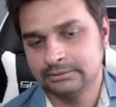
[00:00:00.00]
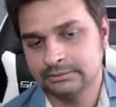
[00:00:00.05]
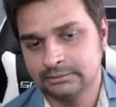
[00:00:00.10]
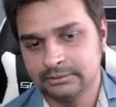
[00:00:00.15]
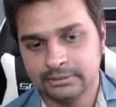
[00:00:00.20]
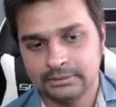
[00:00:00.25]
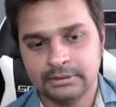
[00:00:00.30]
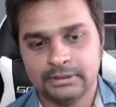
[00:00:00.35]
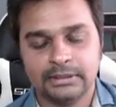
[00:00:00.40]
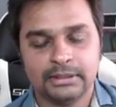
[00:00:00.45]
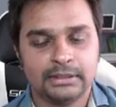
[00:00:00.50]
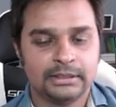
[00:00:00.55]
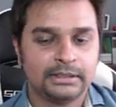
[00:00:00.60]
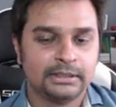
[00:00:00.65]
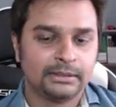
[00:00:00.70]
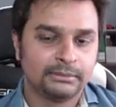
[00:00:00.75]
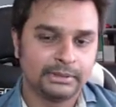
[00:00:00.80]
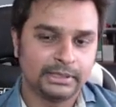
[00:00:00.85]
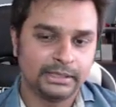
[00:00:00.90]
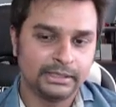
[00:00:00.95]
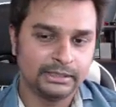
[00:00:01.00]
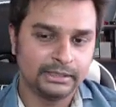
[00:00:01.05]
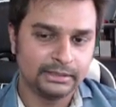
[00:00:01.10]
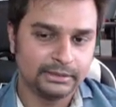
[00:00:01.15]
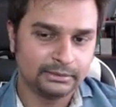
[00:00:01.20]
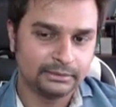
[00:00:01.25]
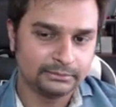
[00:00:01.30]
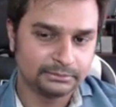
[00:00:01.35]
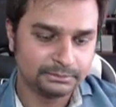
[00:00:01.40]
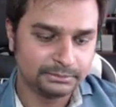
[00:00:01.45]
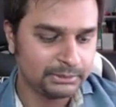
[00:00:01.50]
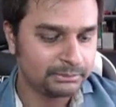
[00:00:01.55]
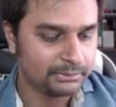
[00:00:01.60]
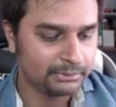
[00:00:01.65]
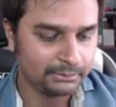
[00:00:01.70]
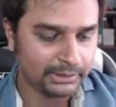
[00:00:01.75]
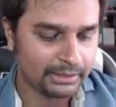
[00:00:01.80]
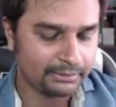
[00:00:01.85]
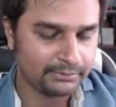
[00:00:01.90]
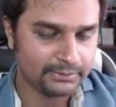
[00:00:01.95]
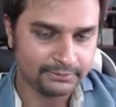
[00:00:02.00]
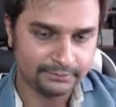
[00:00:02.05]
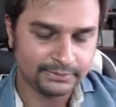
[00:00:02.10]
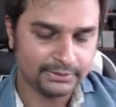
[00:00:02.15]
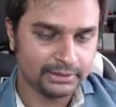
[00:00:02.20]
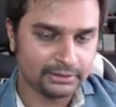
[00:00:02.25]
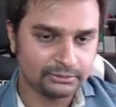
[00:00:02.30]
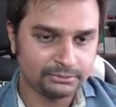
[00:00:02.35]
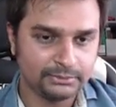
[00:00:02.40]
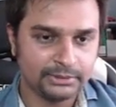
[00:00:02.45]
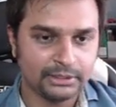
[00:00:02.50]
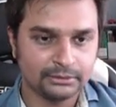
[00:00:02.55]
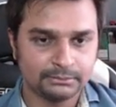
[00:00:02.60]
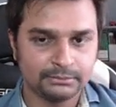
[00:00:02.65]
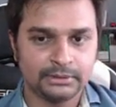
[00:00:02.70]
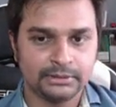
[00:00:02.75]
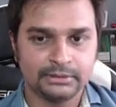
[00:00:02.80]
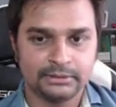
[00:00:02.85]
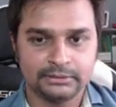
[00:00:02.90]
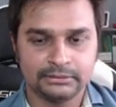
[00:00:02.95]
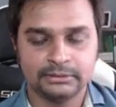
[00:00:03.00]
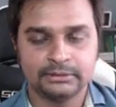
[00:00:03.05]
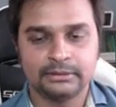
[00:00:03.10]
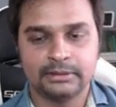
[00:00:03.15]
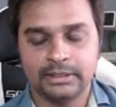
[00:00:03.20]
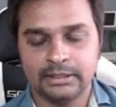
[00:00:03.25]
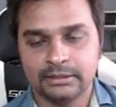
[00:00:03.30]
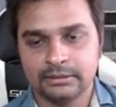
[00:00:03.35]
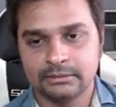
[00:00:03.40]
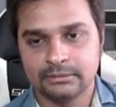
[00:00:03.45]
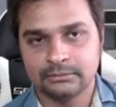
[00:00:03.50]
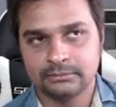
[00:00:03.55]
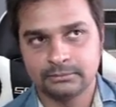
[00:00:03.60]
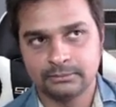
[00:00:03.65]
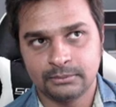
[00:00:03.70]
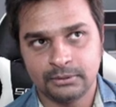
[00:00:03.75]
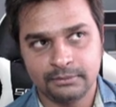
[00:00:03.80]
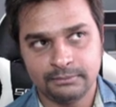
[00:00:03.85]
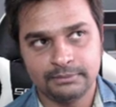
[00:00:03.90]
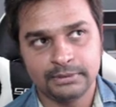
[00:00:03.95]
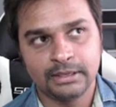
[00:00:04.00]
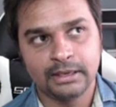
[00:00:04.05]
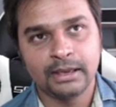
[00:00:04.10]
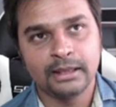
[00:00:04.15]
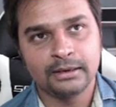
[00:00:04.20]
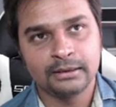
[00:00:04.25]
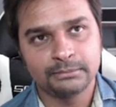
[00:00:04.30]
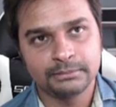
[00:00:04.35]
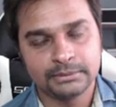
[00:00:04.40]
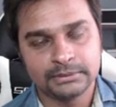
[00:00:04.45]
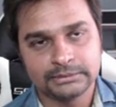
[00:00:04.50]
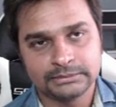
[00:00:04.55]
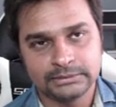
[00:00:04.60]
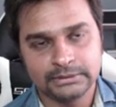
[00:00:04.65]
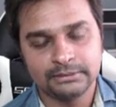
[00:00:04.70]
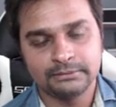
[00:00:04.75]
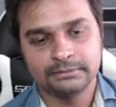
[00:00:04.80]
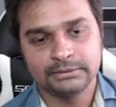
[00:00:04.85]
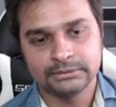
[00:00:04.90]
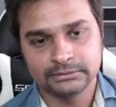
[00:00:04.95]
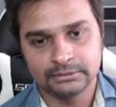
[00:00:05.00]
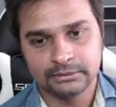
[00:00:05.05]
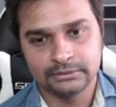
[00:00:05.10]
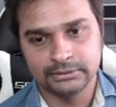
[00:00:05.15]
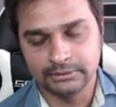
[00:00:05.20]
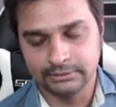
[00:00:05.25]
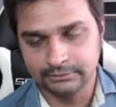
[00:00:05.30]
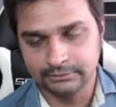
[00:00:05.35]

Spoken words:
So people may have different experience, but this is like what we again perceive is not the